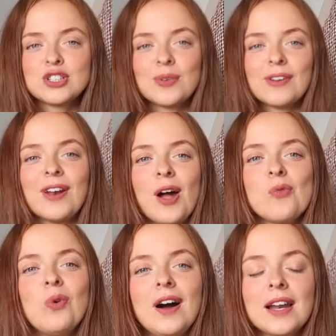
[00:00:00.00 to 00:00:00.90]
Do you know when I've
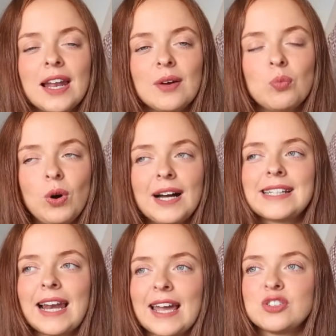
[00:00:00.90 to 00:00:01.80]
got like
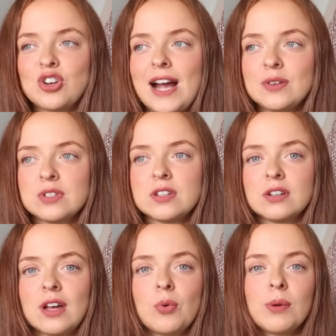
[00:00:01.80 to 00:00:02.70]
wide leg trousers
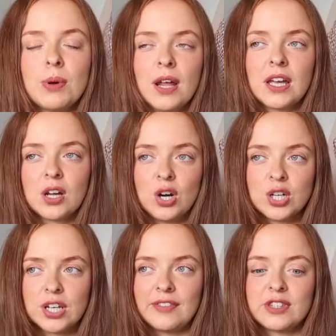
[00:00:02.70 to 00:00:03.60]
on, I want to put like a
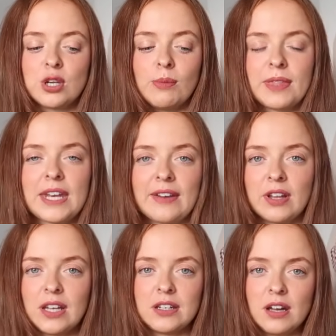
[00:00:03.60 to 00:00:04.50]
cardi over the top and then have
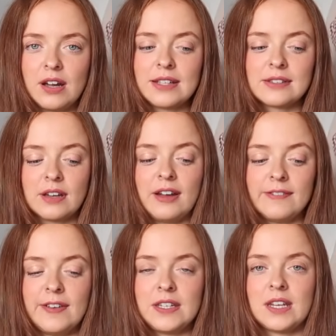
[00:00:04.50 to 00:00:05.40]
like a nice
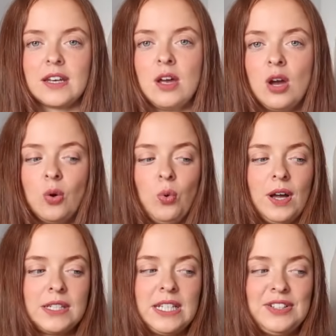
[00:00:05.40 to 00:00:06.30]
tight fitting
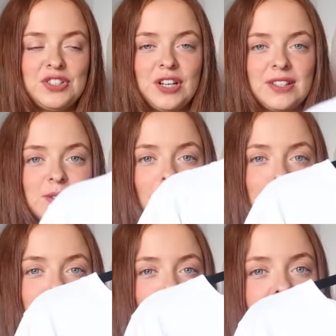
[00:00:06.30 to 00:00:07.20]
white t-shirt. So I
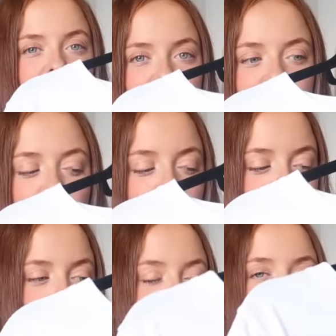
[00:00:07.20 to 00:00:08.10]
picked one of these
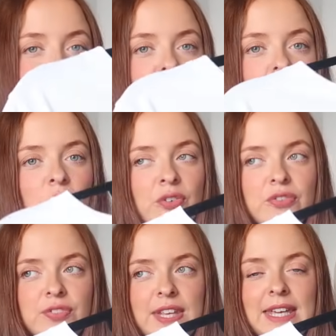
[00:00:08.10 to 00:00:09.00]
ones up, which are off
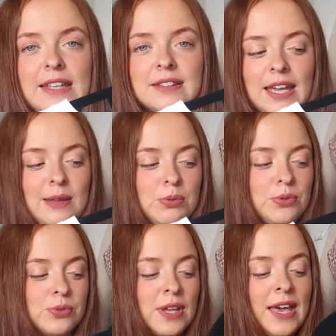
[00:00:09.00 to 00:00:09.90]
the
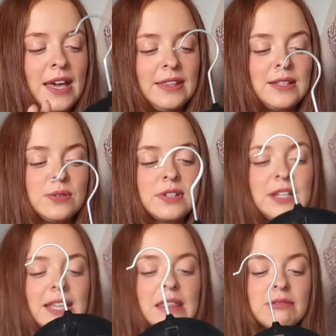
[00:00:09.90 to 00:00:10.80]
tables. This was
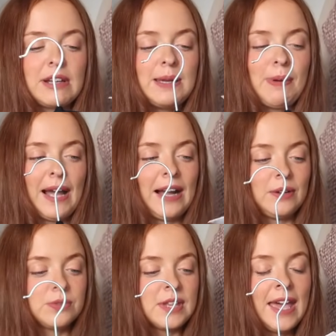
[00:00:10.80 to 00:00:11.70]
only
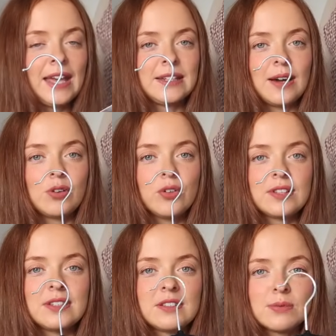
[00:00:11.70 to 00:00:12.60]
£3. Now I got
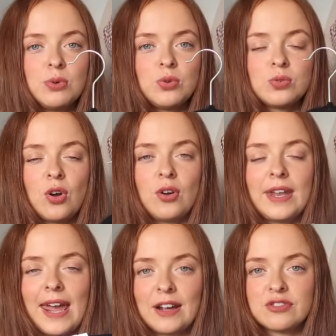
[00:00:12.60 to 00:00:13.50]
this in a small, not
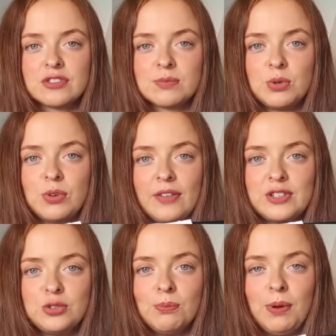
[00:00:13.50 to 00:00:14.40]
an extra small like the
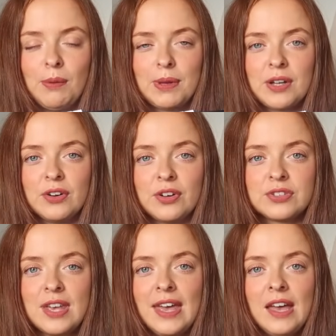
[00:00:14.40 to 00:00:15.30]
jumper, because